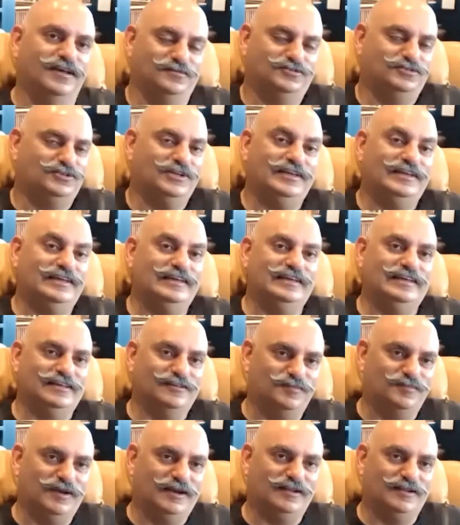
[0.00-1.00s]
GE
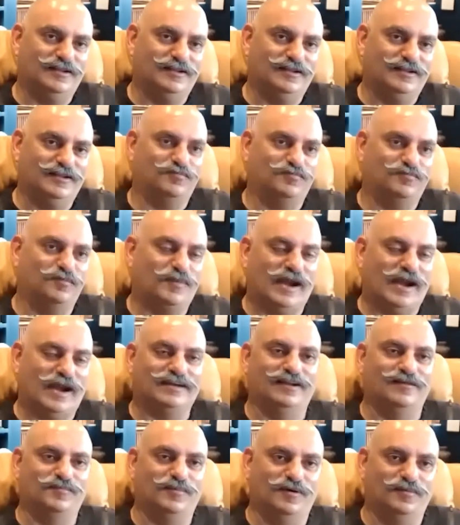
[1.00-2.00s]
has basically, for
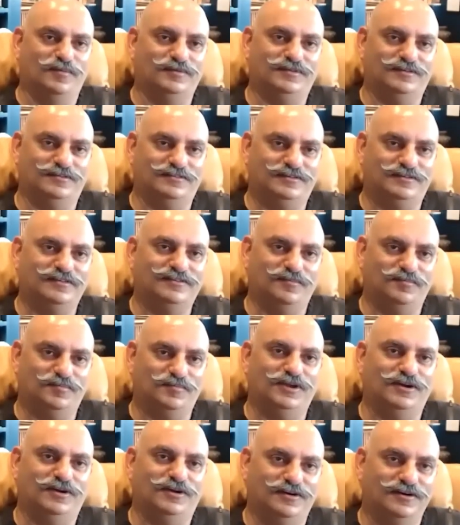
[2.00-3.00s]
practical purposes,
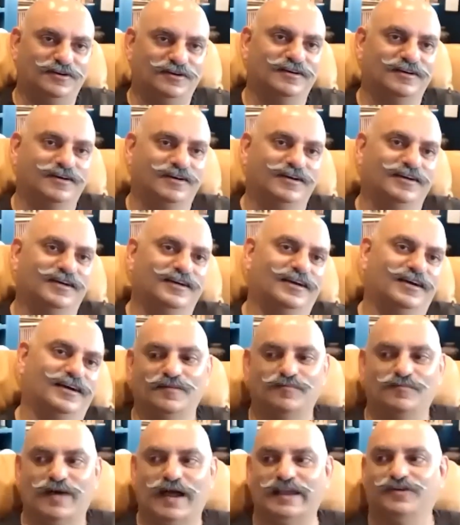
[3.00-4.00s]
disappeared.
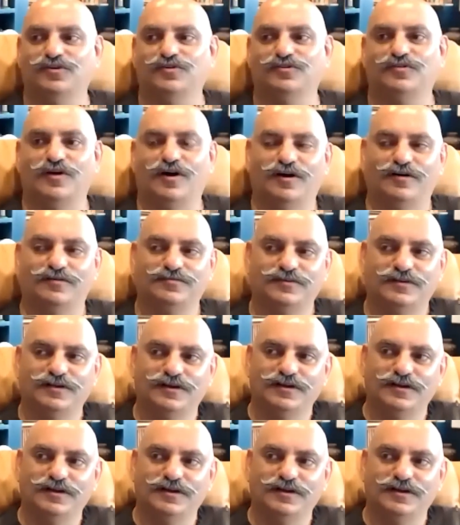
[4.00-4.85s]
Microsoft